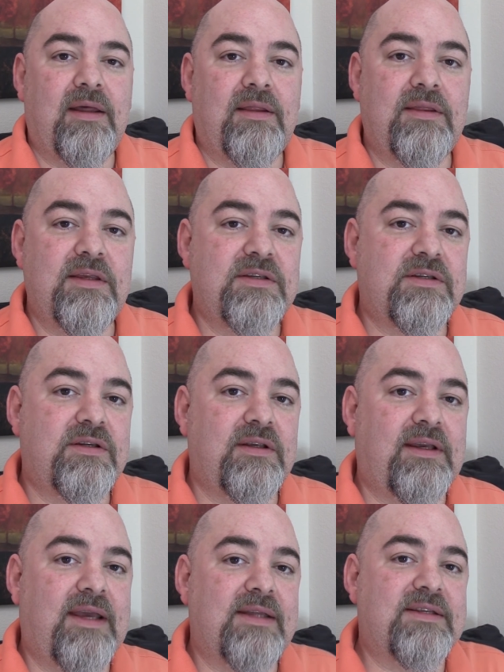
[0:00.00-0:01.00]
This
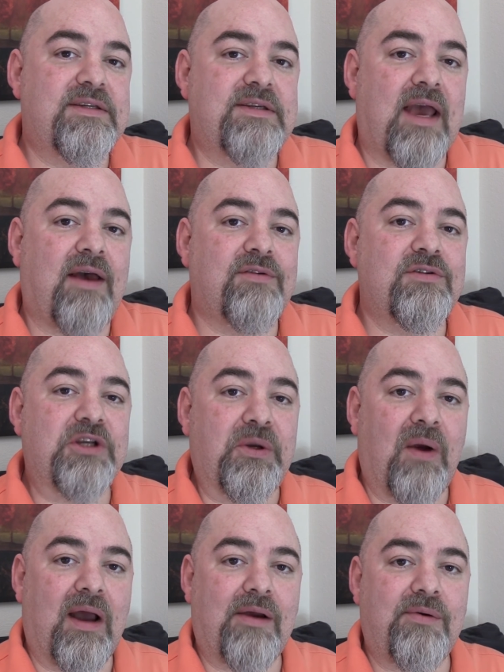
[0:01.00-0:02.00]
gets down
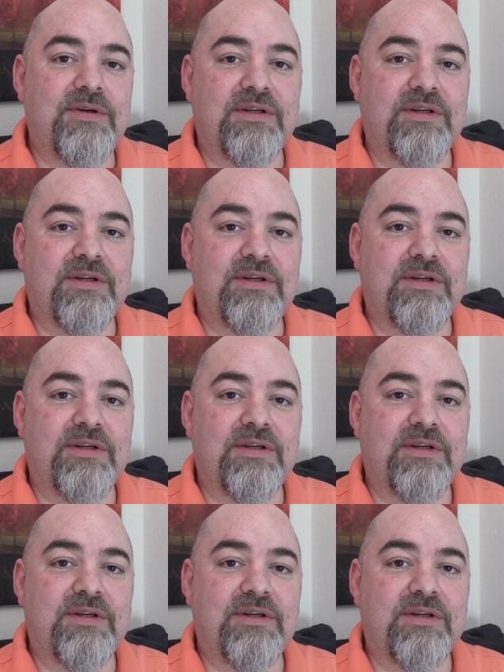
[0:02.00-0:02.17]
to our